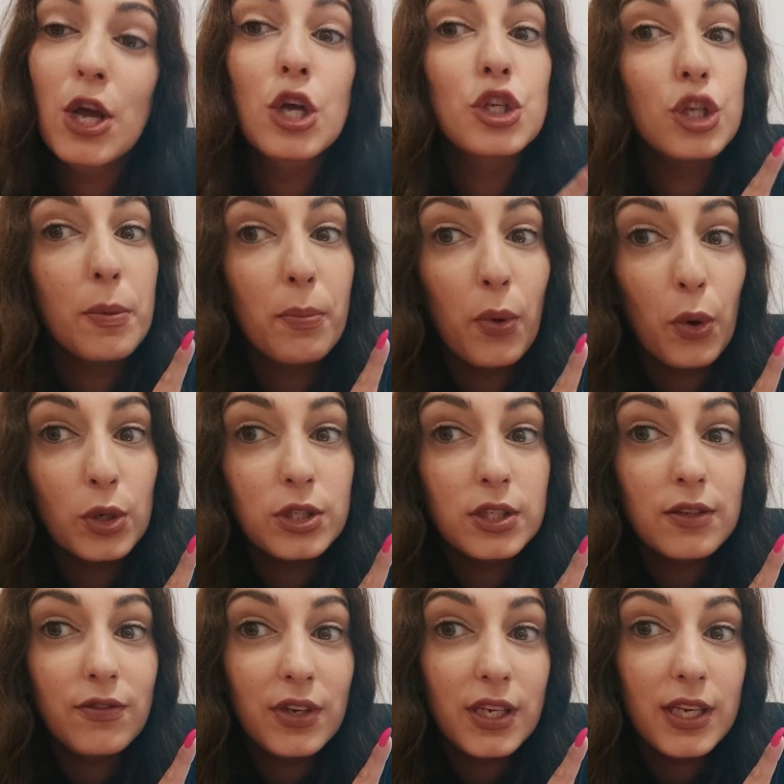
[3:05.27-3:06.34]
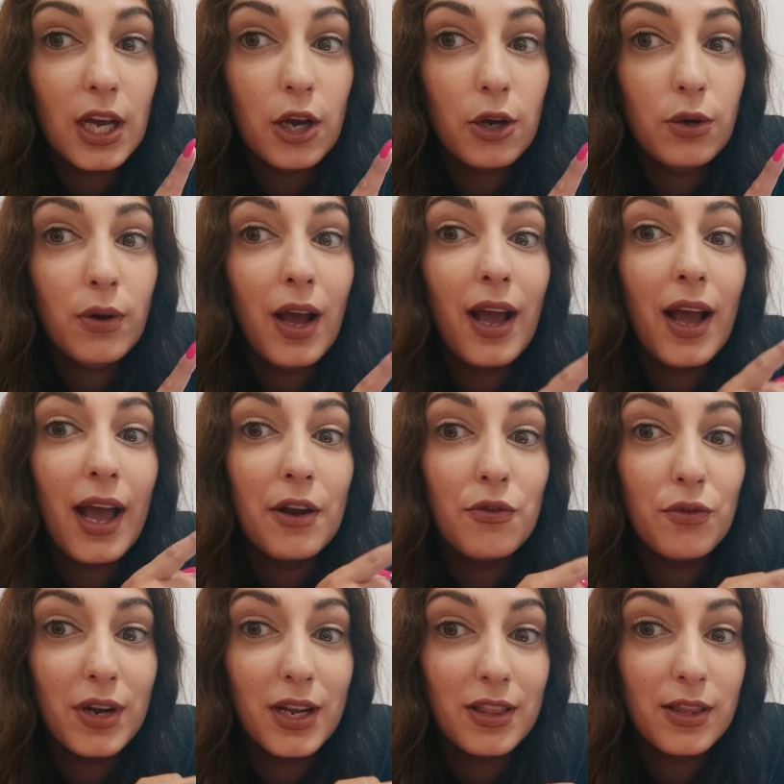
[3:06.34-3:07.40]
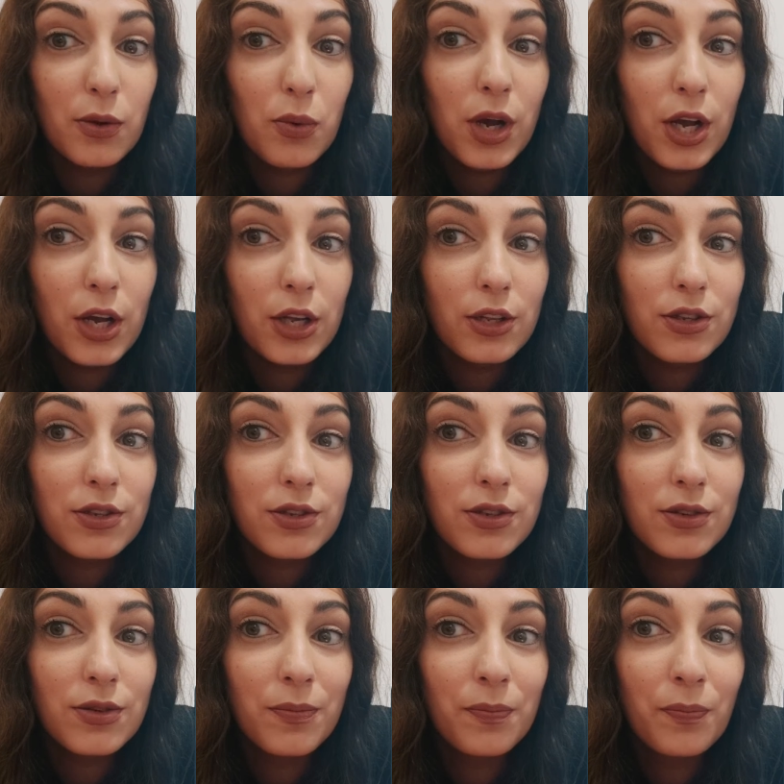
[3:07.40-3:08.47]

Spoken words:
So pause the video and read the words.